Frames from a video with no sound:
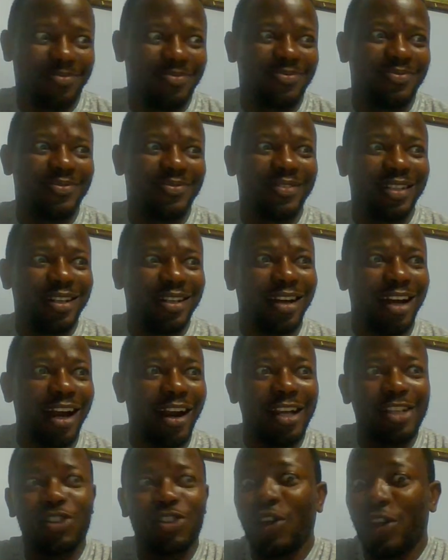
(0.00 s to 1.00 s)

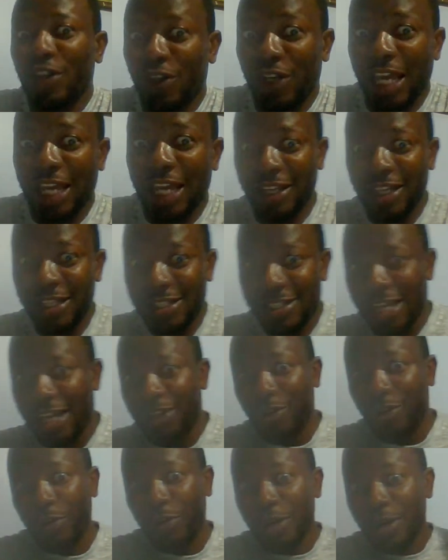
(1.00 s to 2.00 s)
All right, so you get this
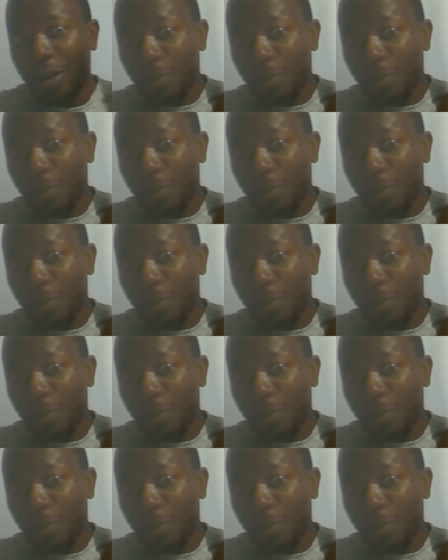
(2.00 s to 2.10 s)
and you